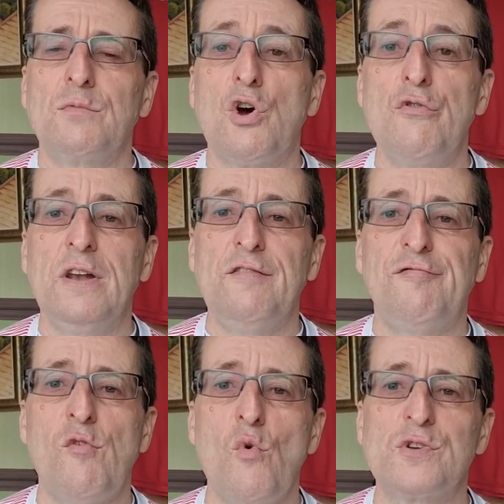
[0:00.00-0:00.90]
Currently
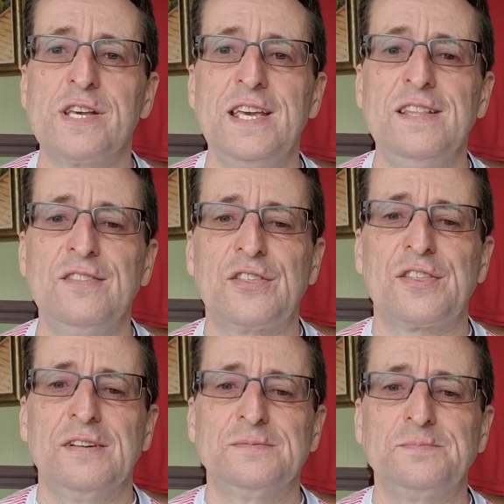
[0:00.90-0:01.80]

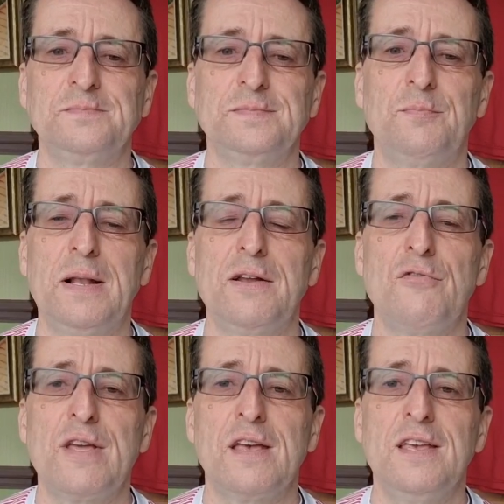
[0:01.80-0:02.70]
14th.
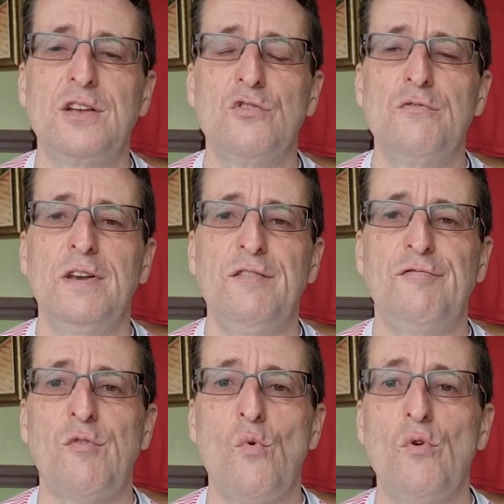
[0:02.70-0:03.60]
Billericay currently
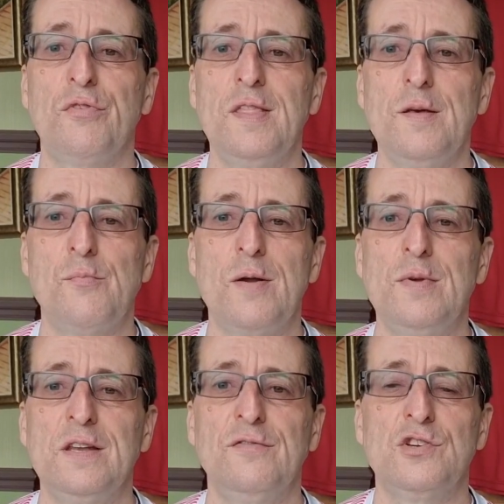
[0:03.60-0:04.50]
4th in the
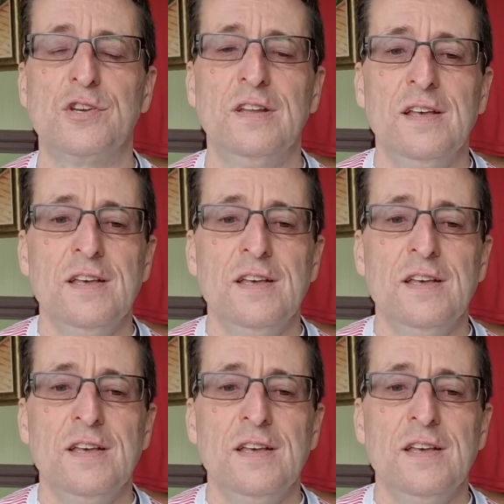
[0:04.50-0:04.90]
Premier Division.